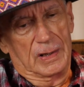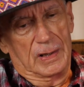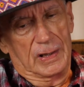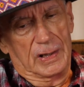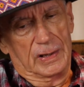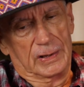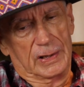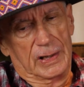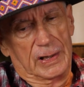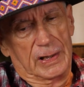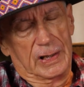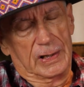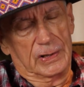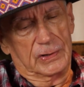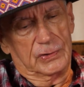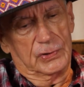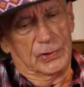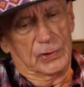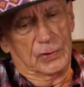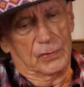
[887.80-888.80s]
and they
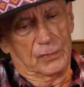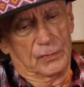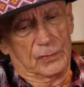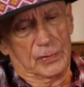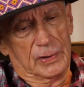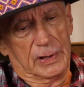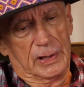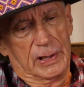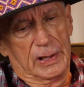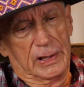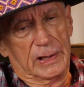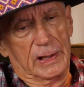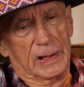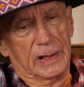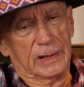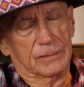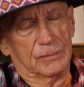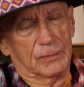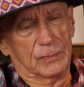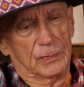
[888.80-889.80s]
had children, and
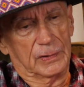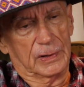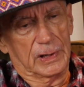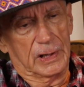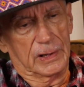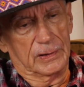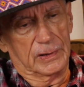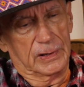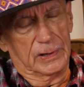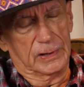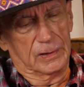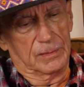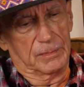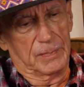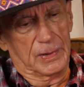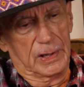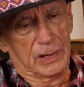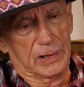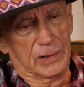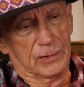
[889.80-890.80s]
that
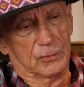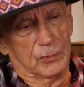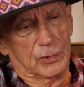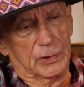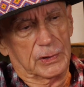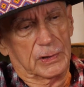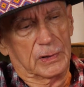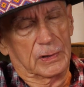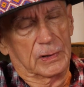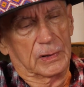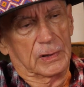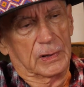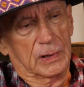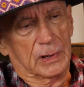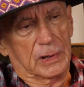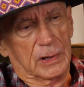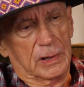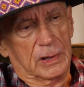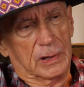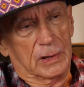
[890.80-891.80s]
intermarried with
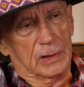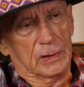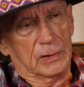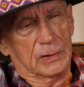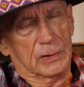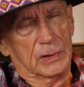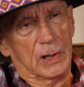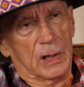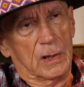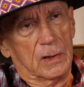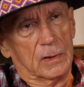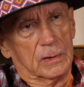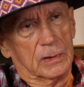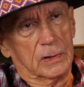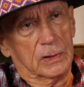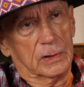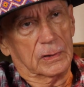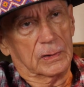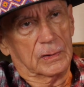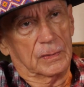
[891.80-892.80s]

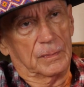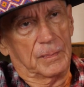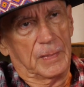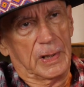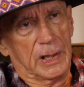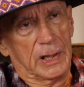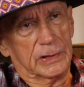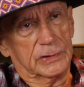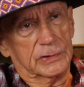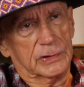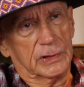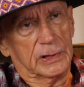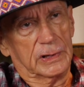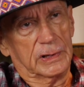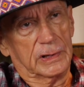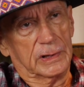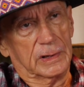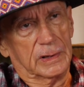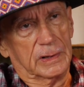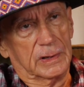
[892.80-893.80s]
Doc Massey.
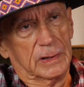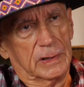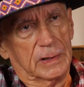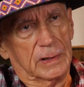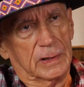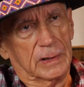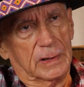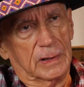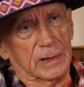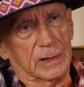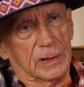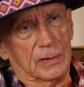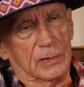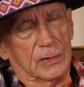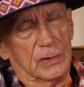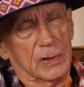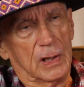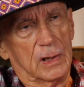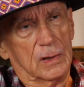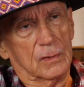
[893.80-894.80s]

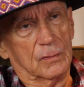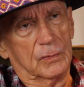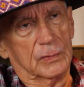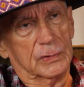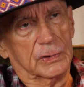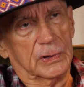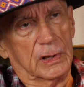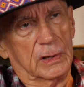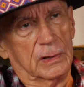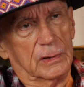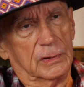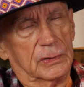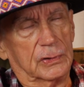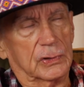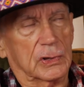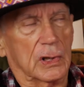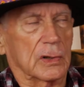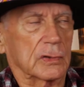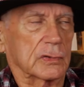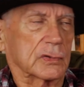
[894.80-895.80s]
Doc was not
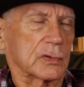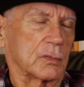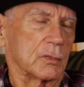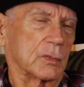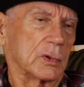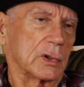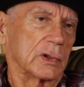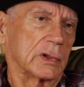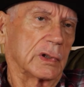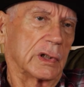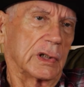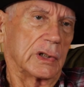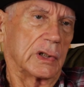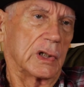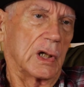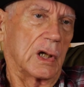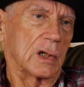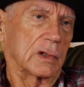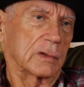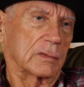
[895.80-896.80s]
Joshua, and
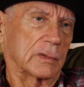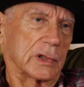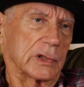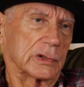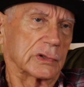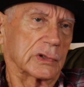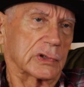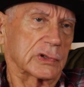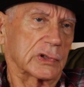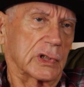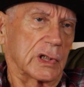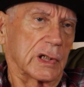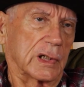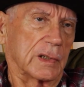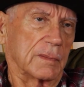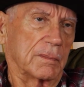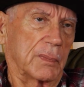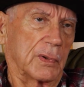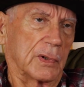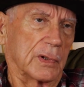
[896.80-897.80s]
Doc is the
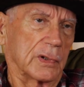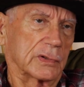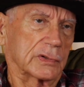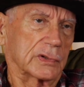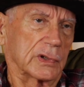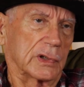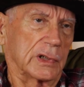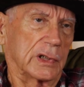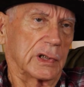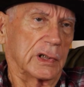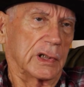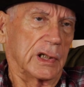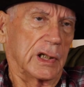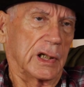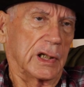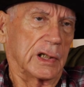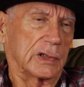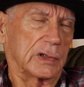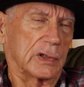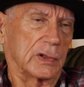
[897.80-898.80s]
same person. He
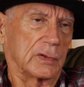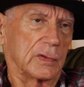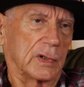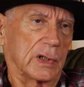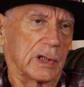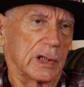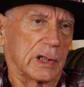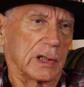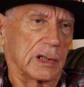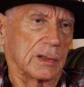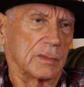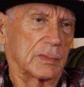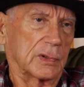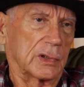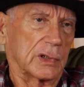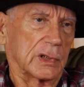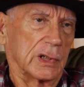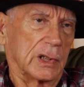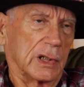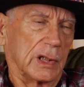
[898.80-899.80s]
had two
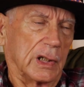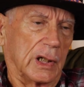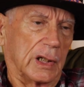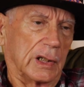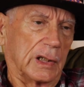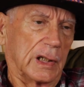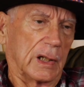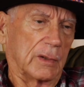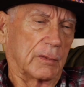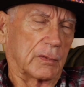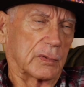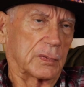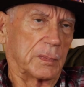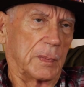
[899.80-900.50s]
names. That was